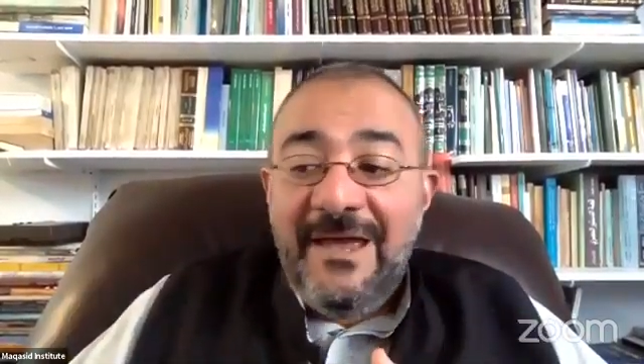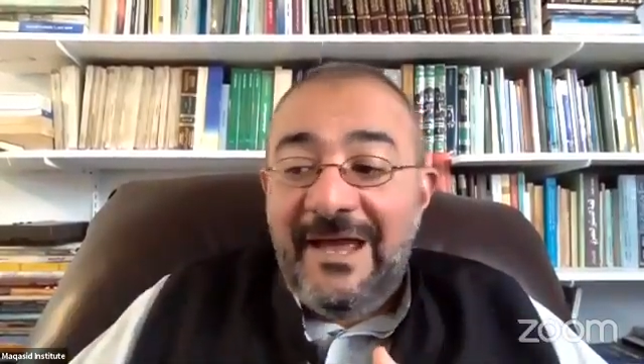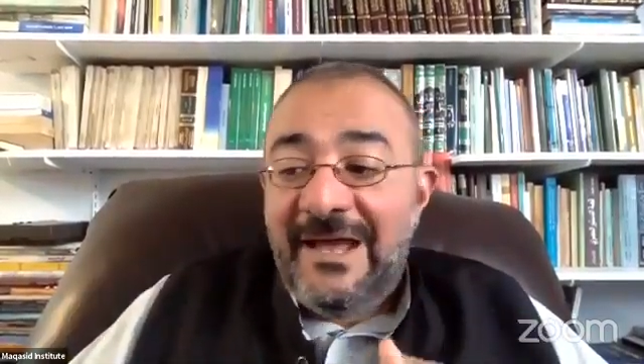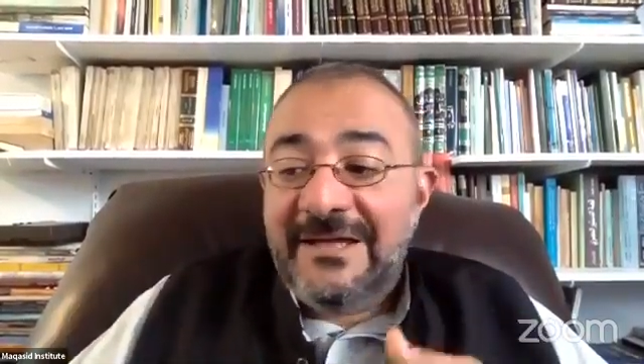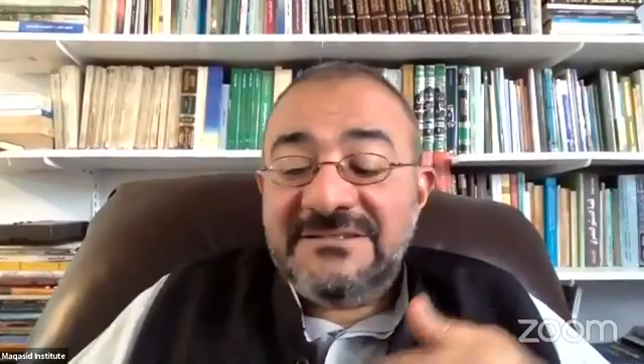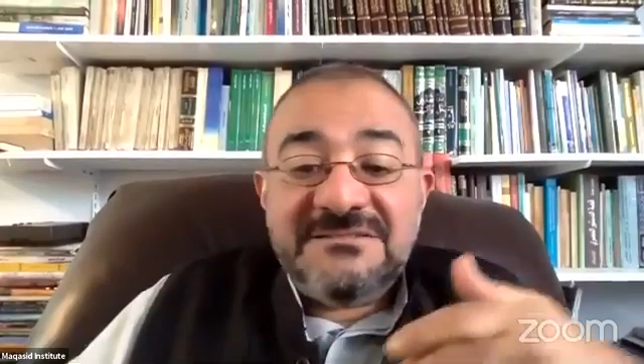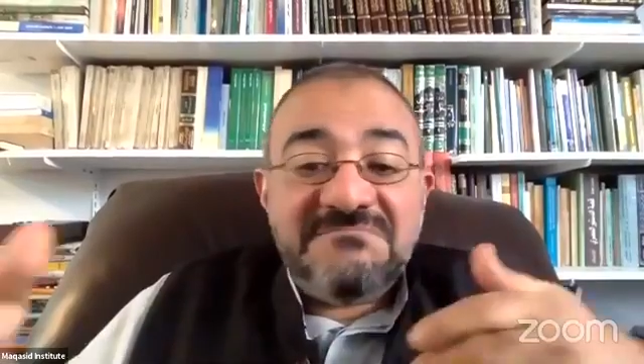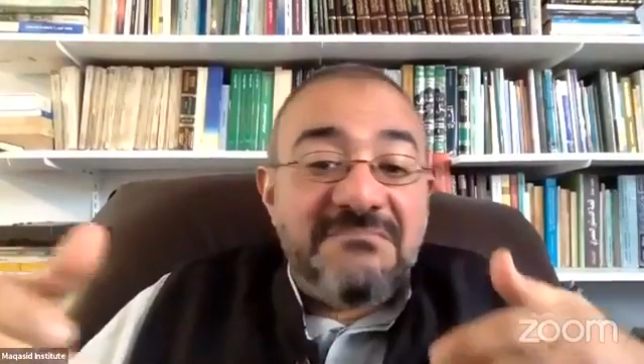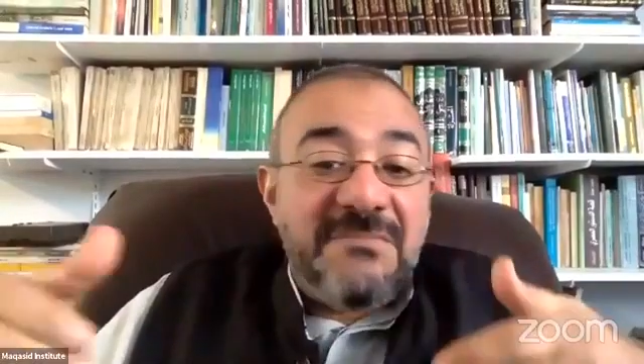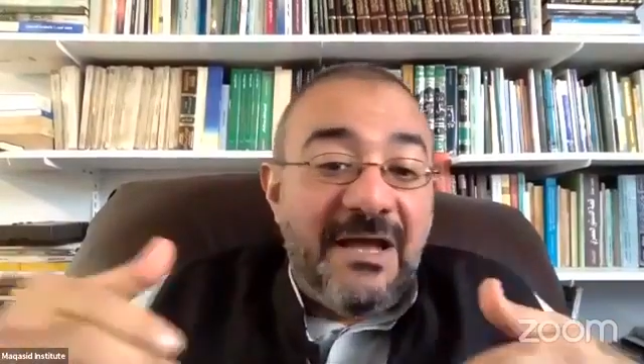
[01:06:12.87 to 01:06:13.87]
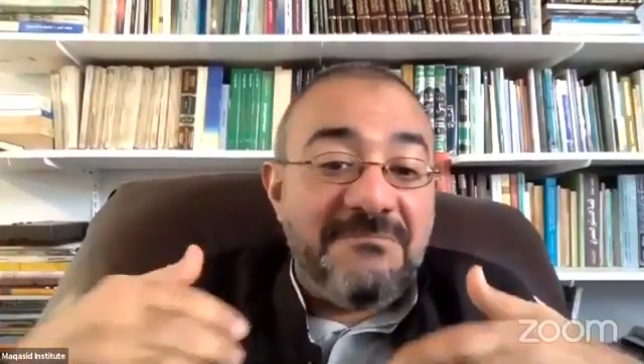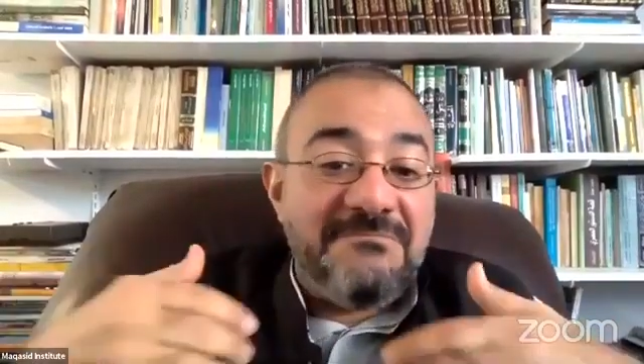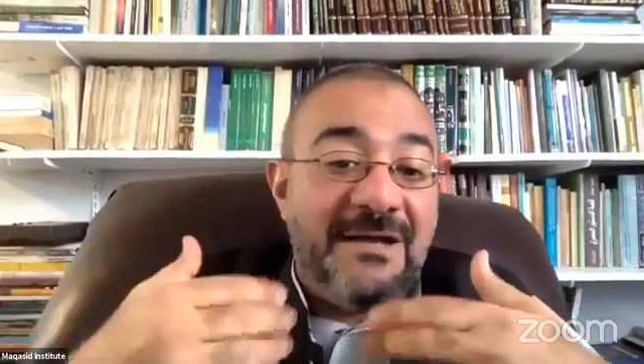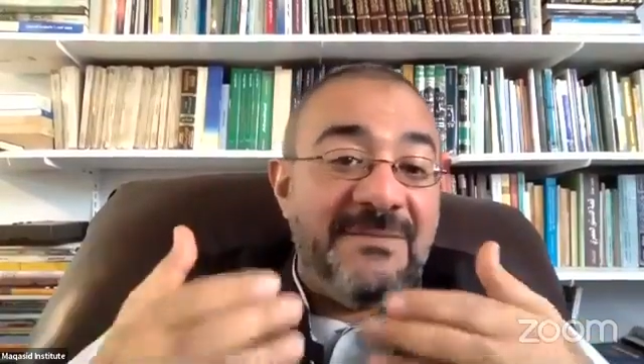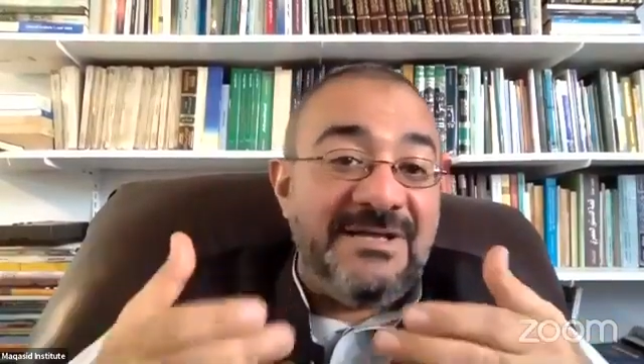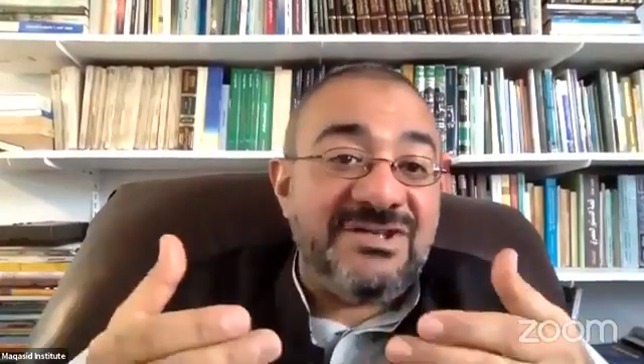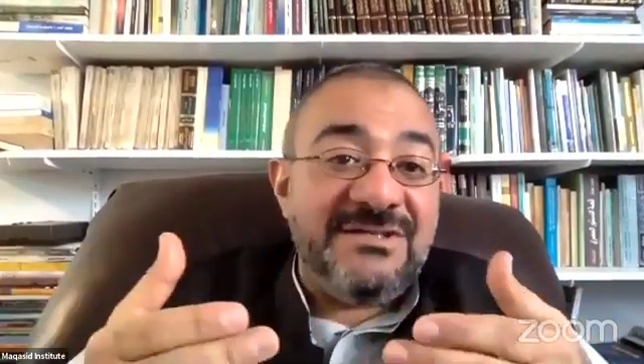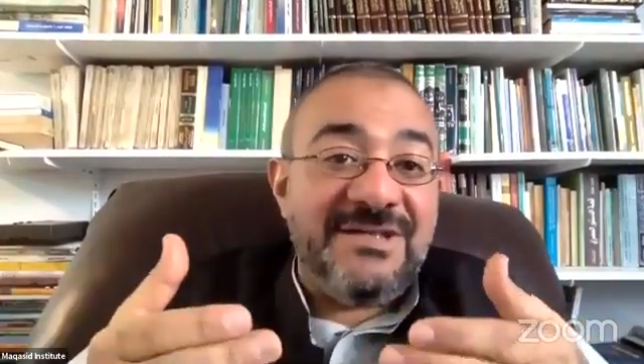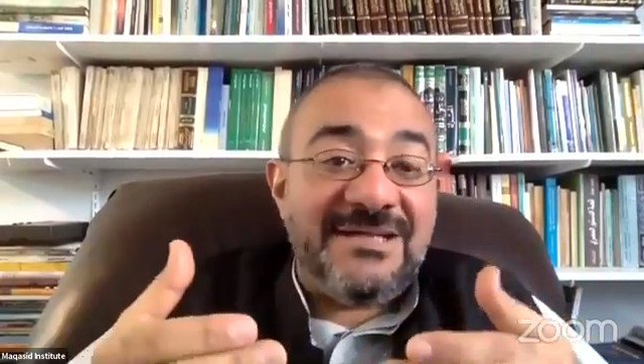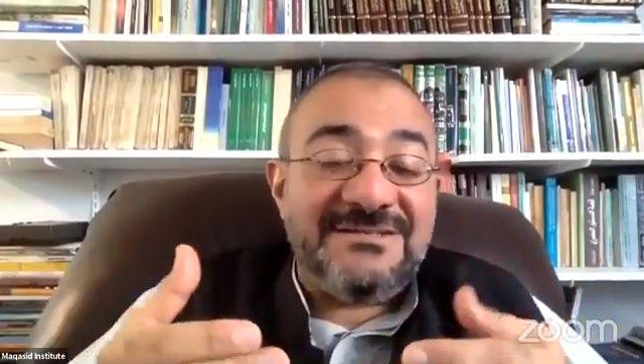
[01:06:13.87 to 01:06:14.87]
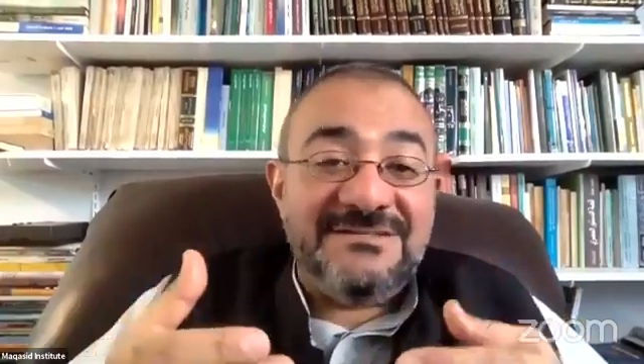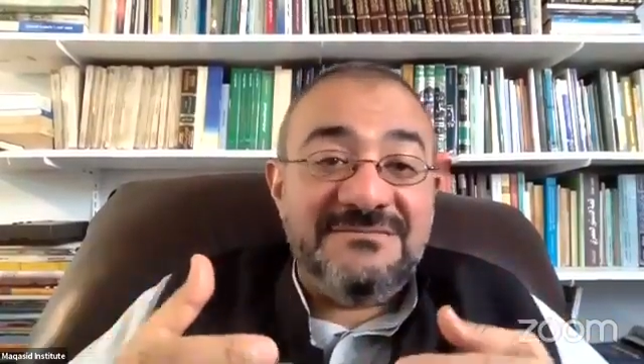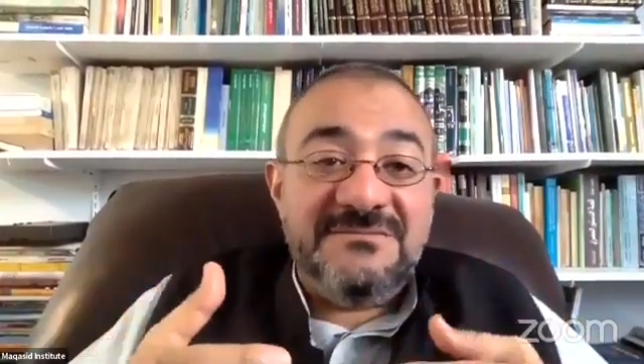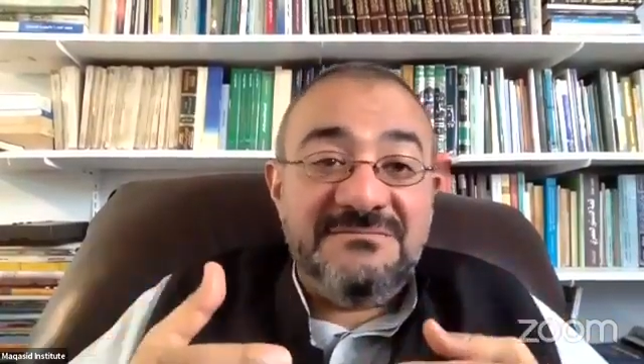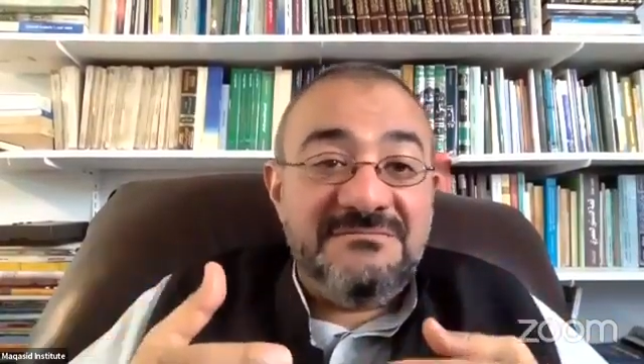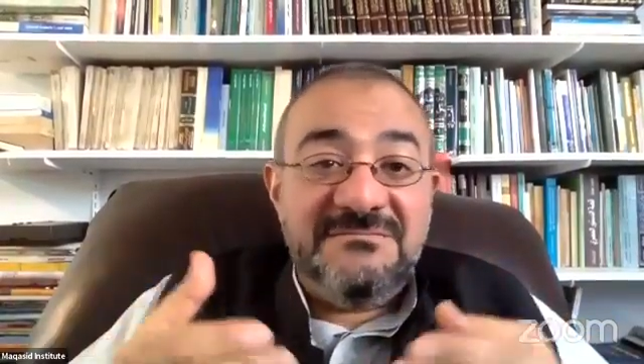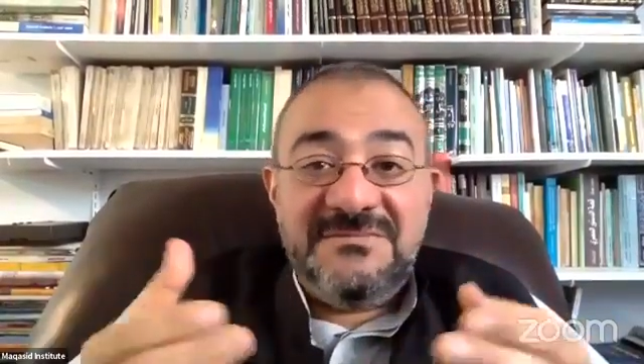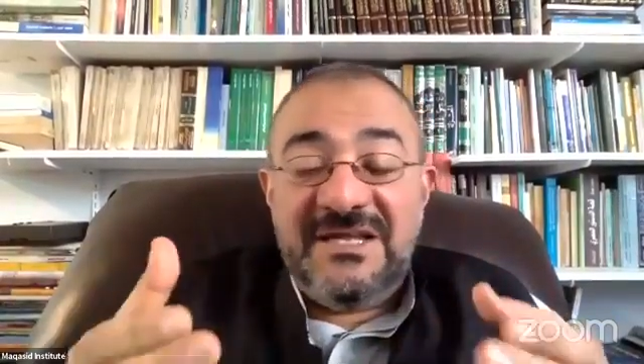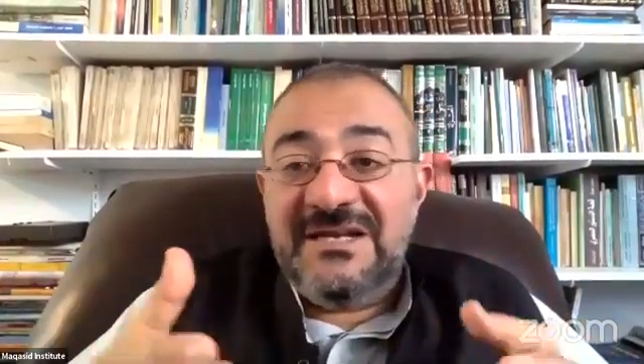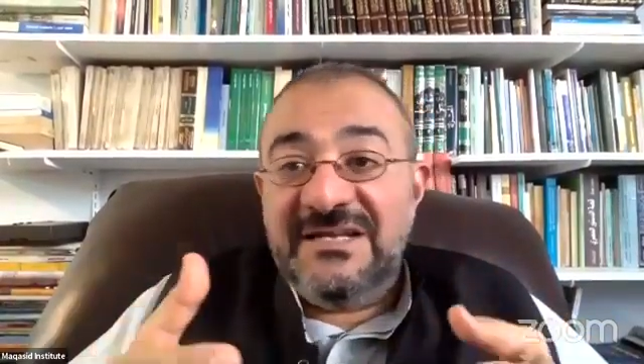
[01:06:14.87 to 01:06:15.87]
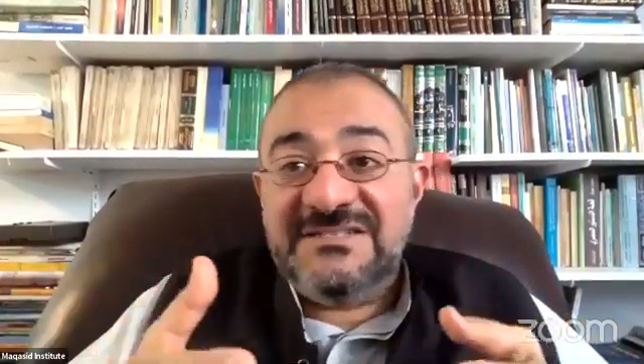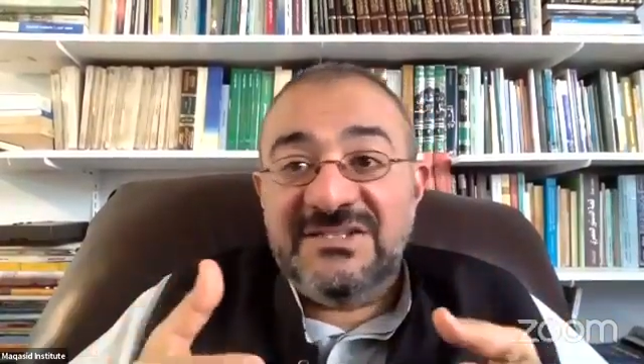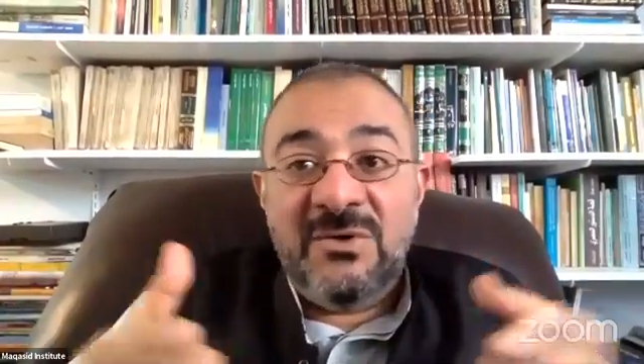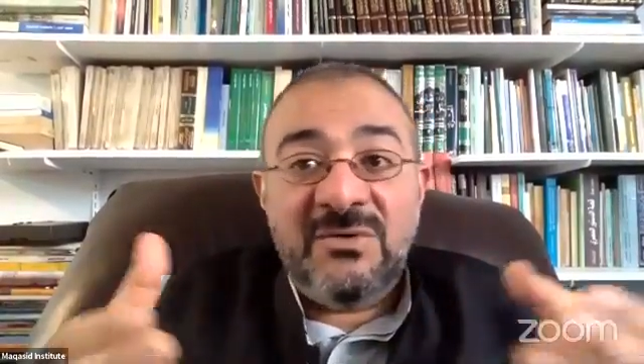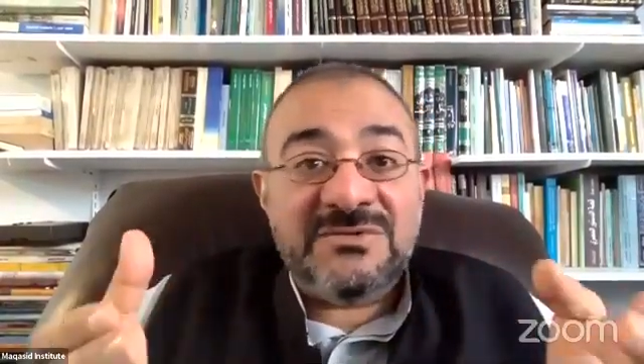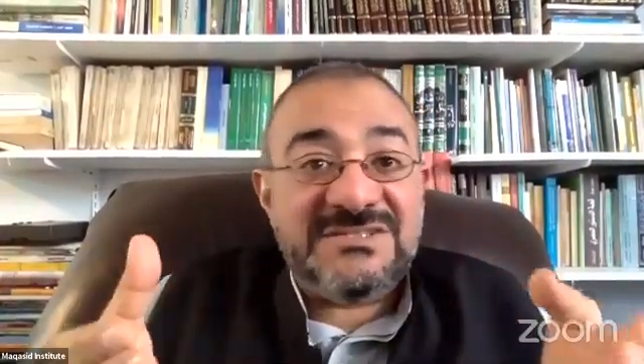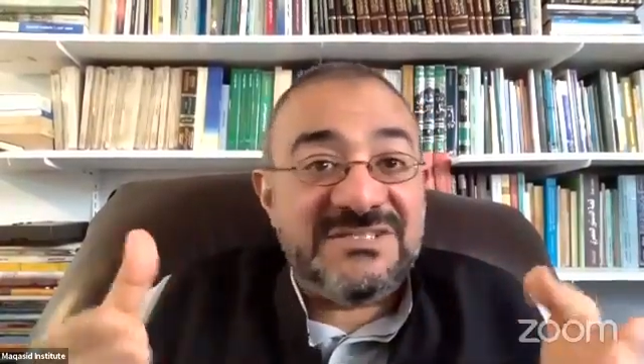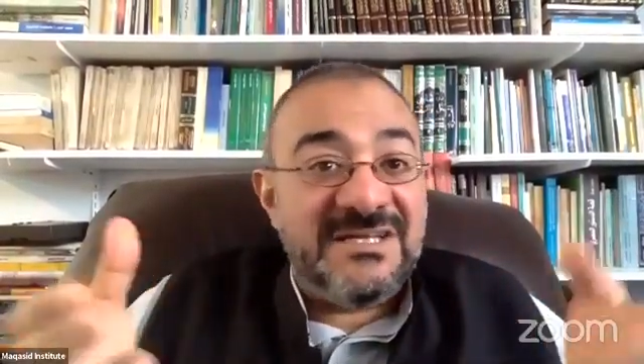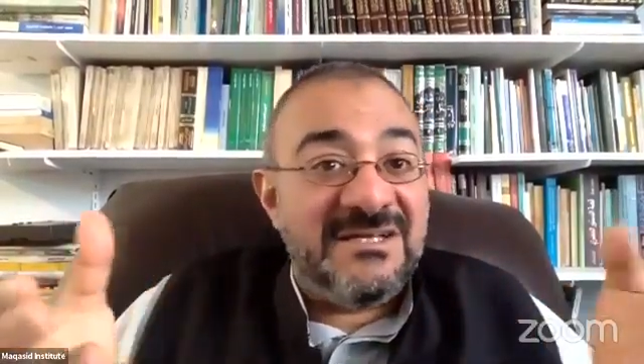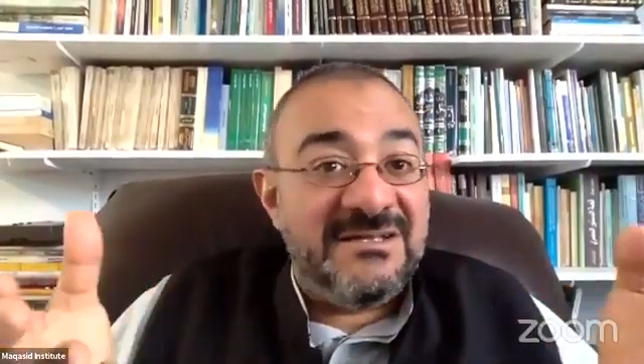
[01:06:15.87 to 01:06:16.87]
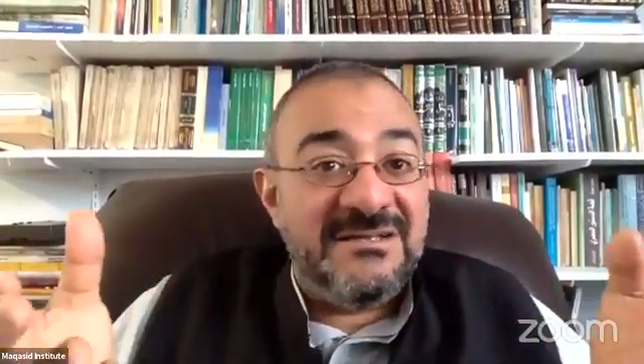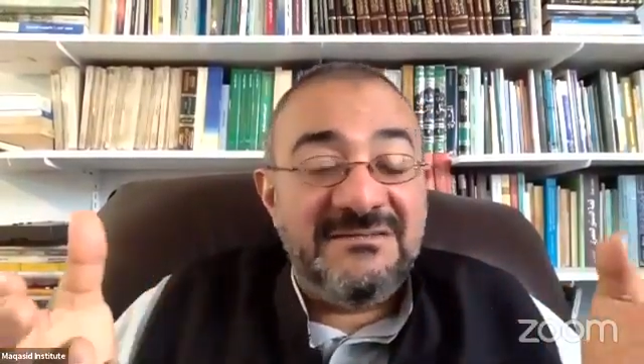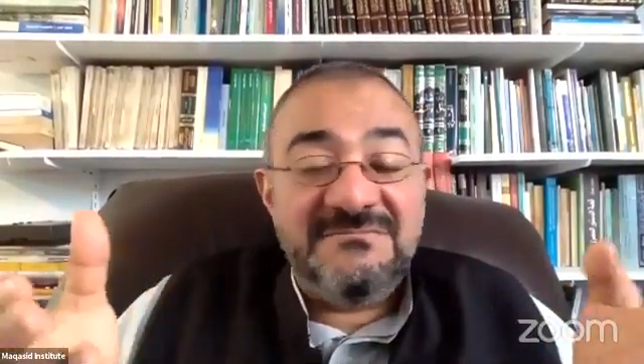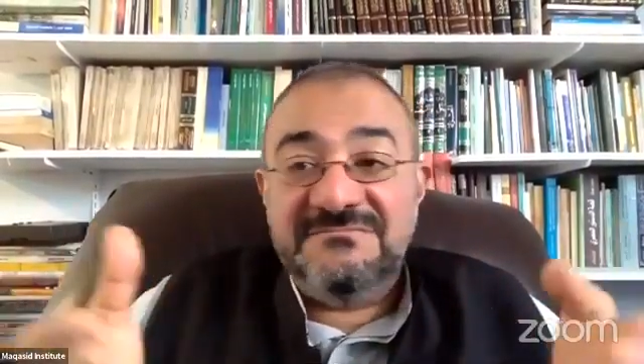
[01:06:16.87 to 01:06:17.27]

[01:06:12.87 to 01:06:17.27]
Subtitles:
And I mentioned that there is no single